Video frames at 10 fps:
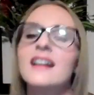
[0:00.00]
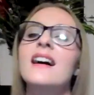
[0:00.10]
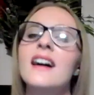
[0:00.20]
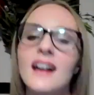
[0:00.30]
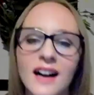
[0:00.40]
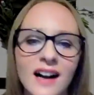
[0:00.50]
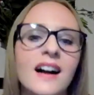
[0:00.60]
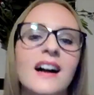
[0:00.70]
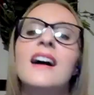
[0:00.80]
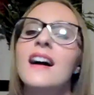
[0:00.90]
it only to
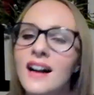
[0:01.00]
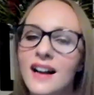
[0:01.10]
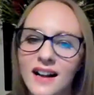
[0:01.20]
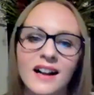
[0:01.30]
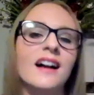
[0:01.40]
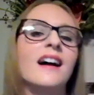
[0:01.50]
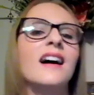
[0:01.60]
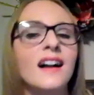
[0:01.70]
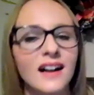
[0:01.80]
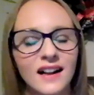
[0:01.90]
be being done by a
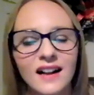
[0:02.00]
small